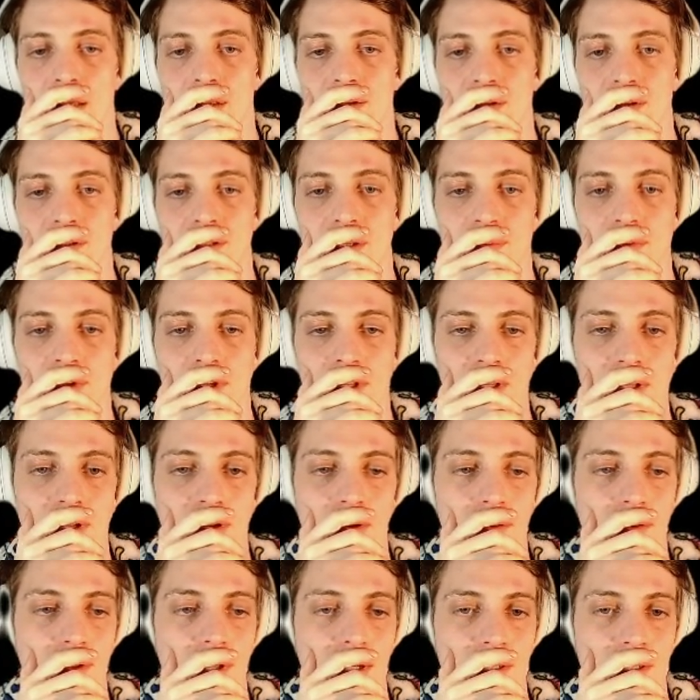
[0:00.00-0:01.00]
I typically
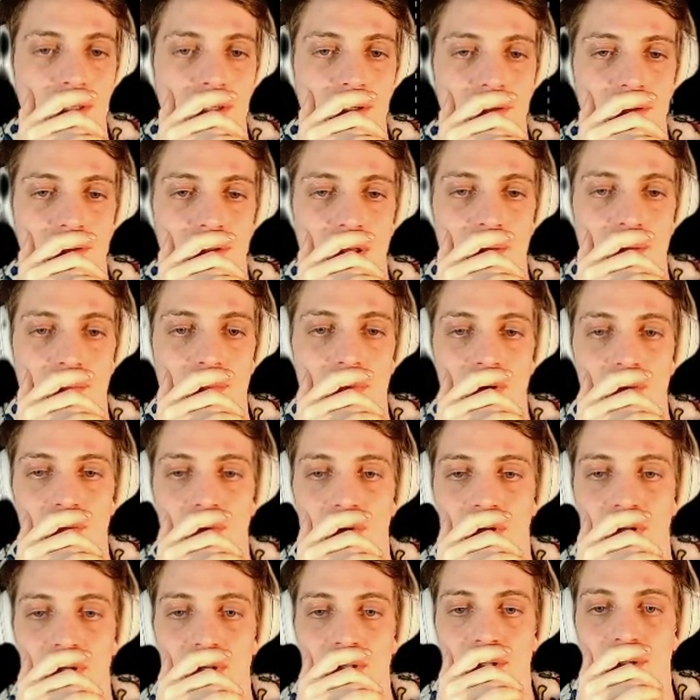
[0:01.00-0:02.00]
don't like to do that, but
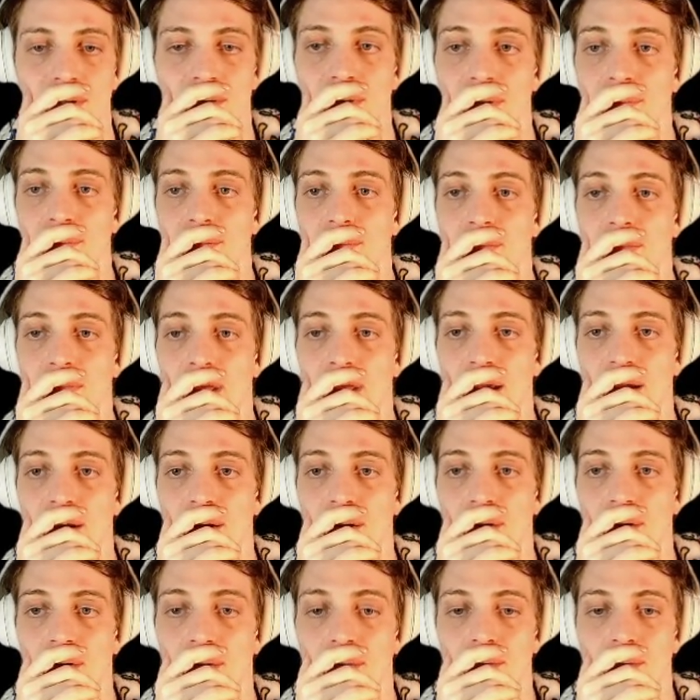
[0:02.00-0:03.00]
we're going to do it.
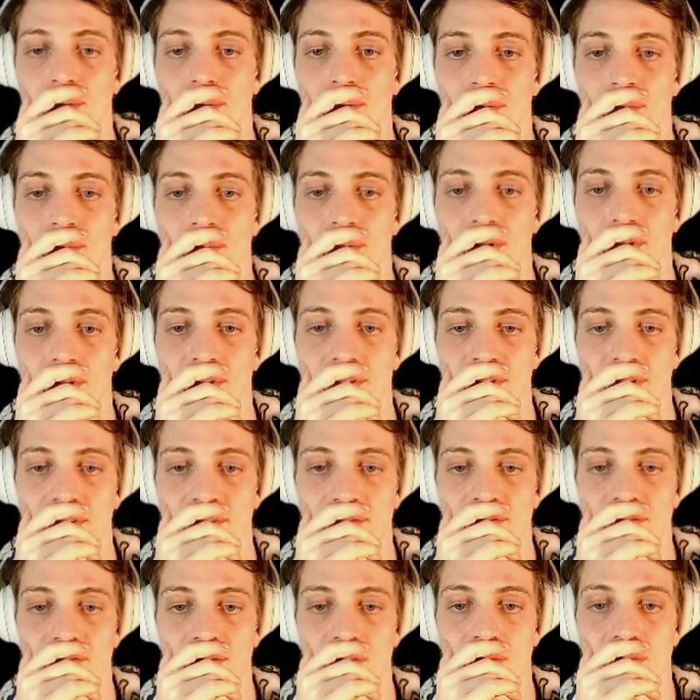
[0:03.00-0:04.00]
Now, there's a
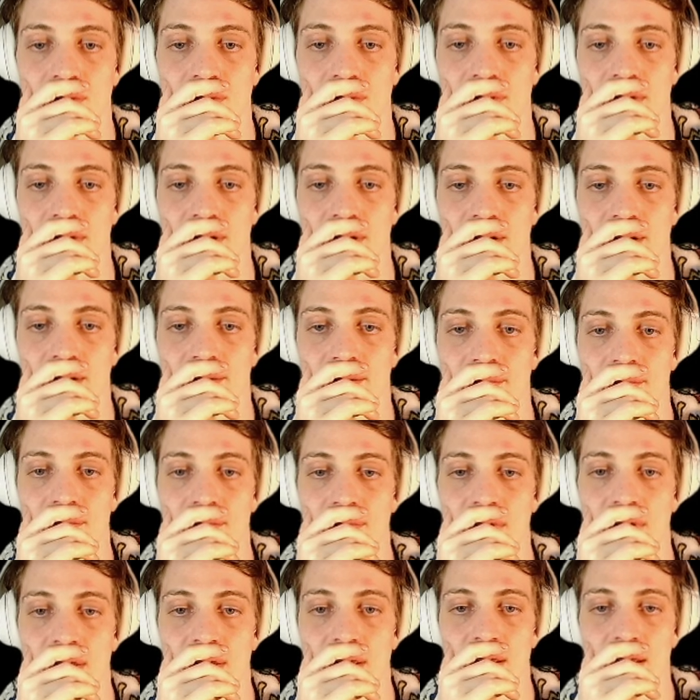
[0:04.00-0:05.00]
floor there.
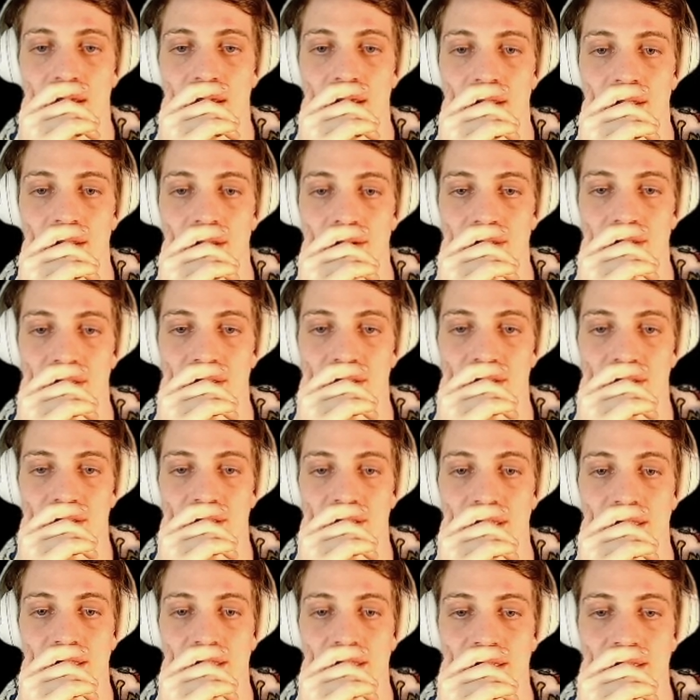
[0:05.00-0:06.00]
There's a
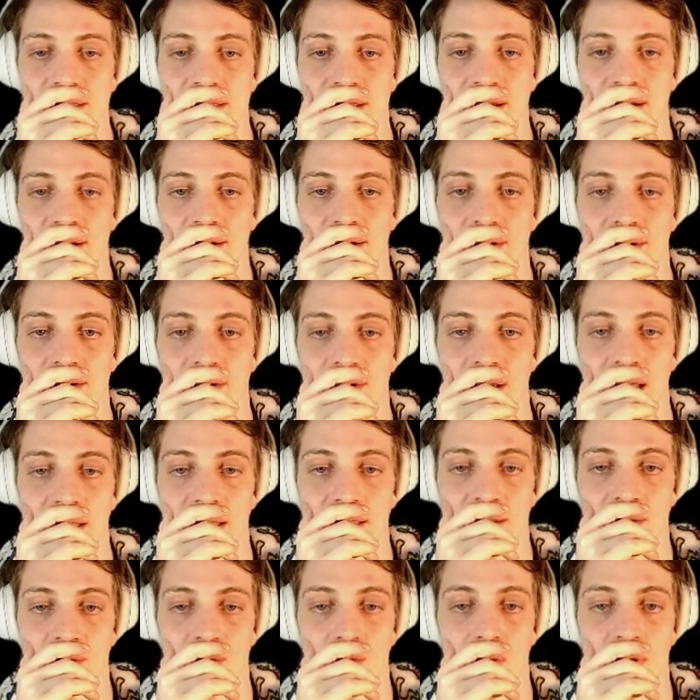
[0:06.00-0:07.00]
ceiling there. You got
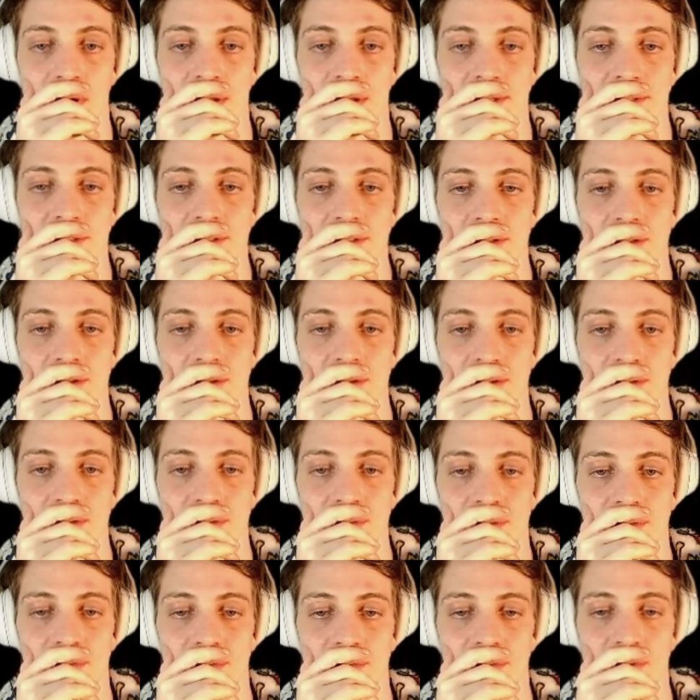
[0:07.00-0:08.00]
the 1,
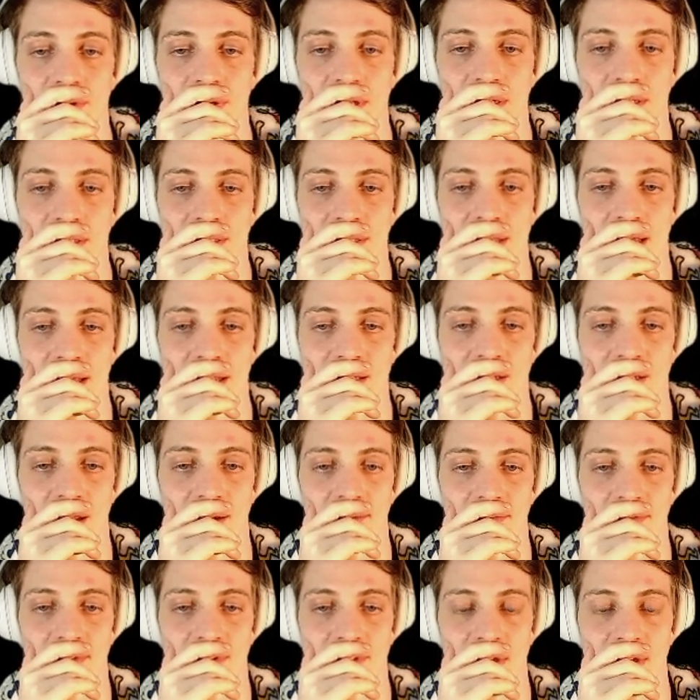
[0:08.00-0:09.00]
2, 3 test
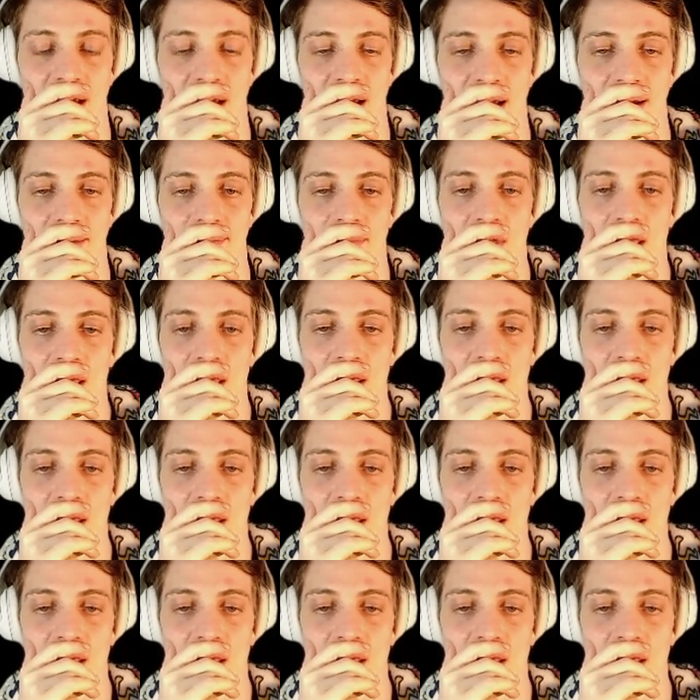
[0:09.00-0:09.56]
off the top.